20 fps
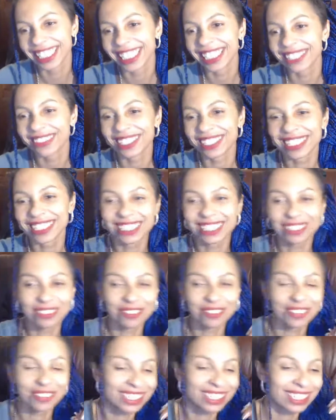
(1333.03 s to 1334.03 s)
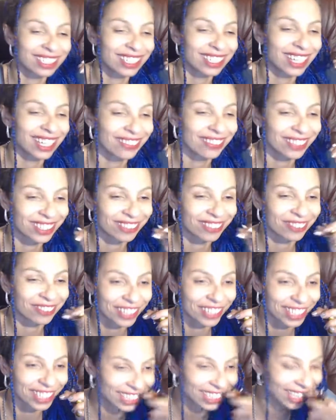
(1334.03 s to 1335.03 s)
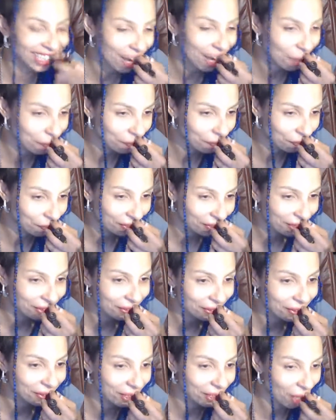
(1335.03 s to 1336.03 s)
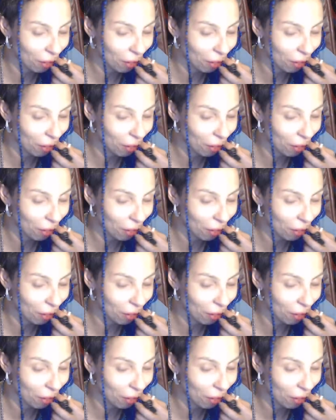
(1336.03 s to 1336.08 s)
what's the right word for it? The